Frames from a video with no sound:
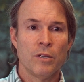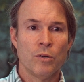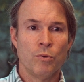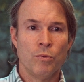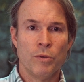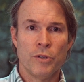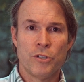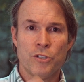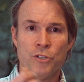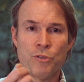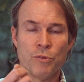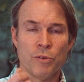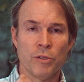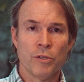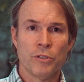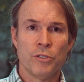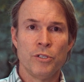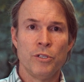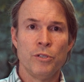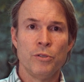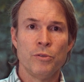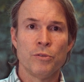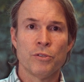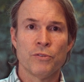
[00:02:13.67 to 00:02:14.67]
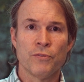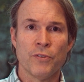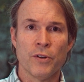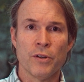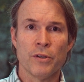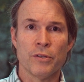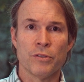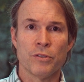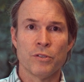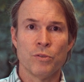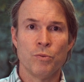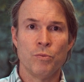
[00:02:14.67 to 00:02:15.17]
Which drill do you use
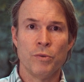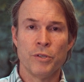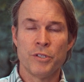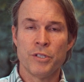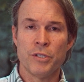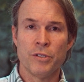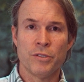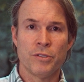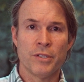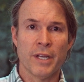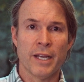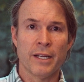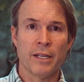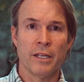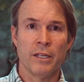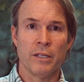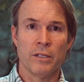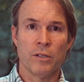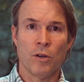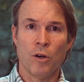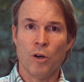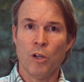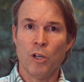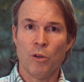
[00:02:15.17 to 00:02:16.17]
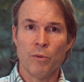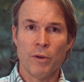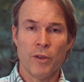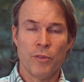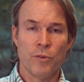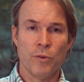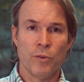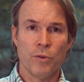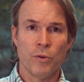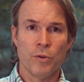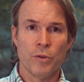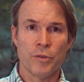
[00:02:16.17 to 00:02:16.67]
first? Which is second? All the way
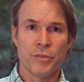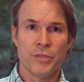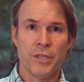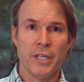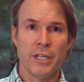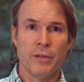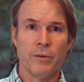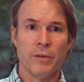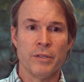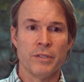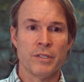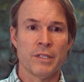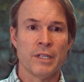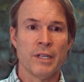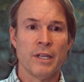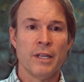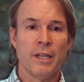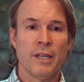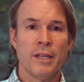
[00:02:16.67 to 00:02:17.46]
through the whole sequence.